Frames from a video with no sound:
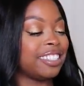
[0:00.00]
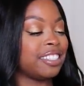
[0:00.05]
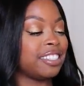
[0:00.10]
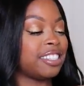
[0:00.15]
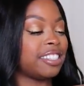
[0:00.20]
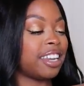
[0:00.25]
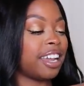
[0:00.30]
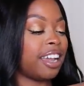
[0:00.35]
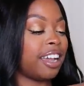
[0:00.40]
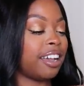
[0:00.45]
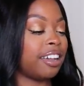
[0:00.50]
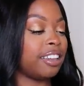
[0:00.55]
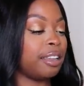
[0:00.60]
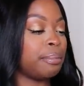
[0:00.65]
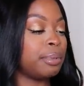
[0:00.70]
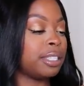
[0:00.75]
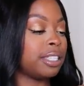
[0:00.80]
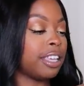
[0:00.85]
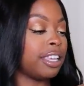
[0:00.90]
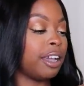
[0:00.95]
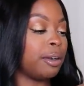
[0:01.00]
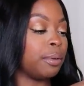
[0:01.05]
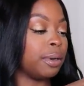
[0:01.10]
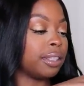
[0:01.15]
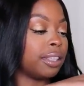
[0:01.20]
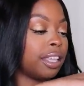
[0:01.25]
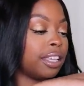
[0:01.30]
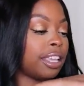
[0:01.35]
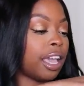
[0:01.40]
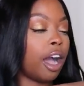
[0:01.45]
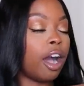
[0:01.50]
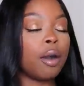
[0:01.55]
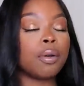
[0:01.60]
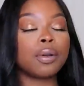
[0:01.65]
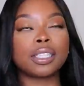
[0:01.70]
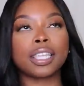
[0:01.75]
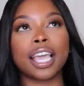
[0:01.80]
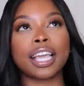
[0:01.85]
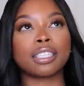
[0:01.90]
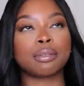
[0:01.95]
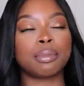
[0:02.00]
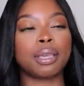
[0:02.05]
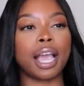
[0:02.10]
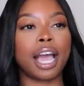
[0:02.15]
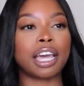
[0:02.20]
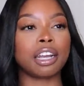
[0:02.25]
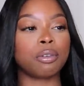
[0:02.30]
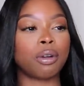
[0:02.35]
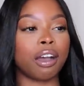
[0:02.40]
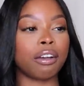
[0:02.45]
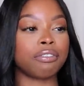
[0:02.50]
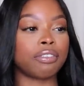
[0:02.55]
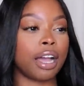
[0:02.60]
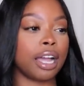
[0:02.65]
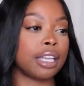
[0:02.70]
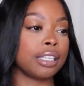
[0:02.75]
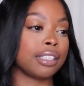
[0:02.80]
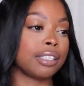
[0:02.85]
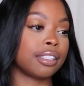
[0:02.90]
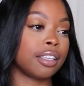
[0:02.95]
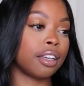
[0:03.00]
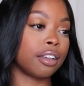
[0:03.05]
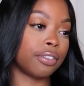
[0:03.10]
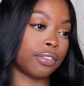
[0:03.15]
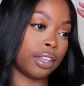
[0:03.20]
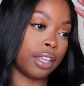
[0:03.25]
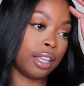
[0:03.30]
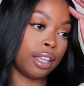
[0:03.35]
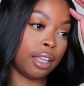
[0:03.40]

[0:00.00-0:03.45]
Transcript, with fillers: Child, let me tell y'all one thing. Y'all always ask me, how do I find stuff?